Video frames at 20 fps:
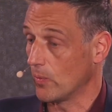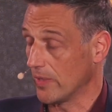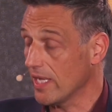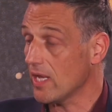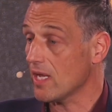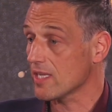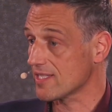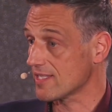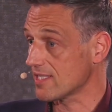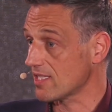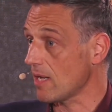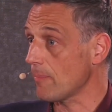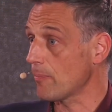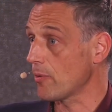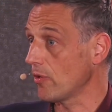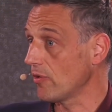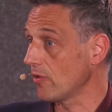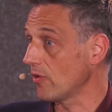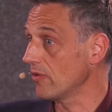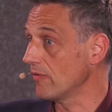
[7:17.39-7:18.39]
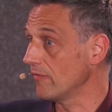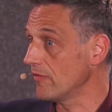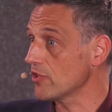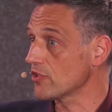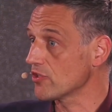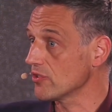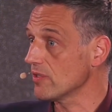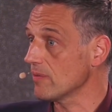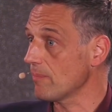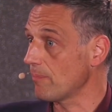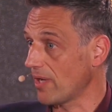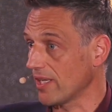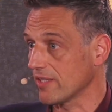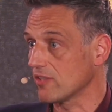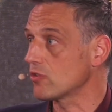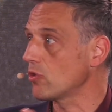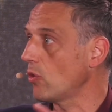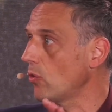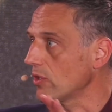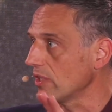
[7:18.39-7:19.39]
are stubborn on a vision,
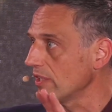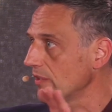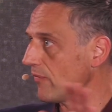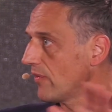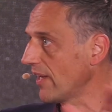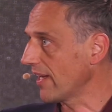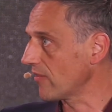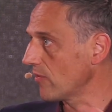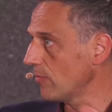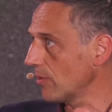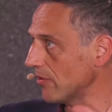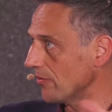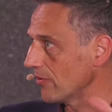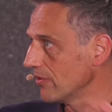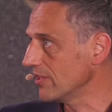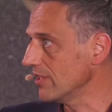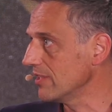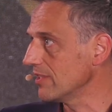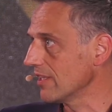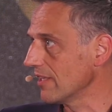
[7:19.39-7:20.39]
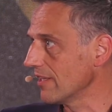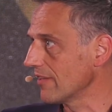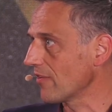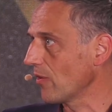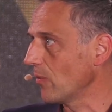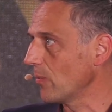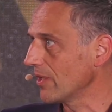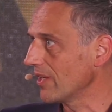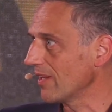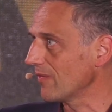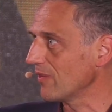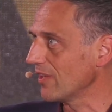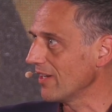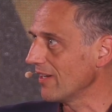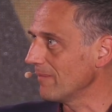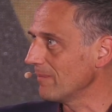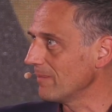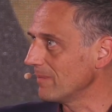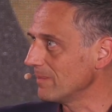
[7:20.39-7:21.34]
but totally flexible on the details. How we get there.